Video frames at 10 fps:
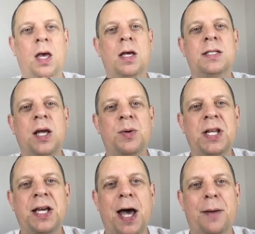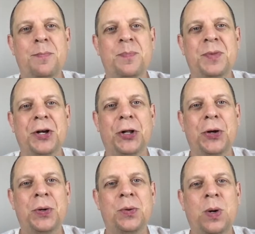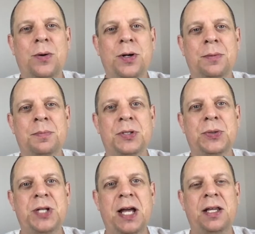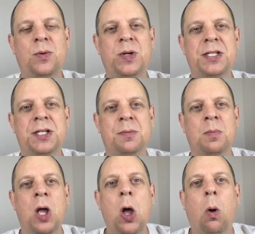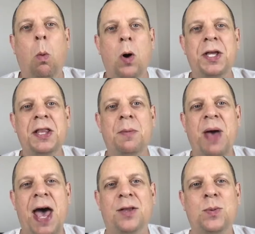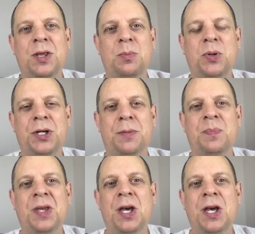Sawadee Kap. Hello and welcome to Daily Wisdom, Walking the Path with the Buddha.